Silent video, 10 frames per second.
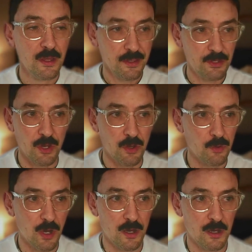
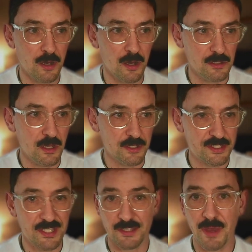a
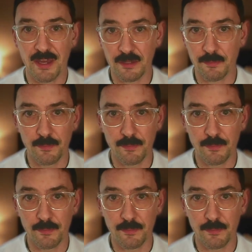systematic,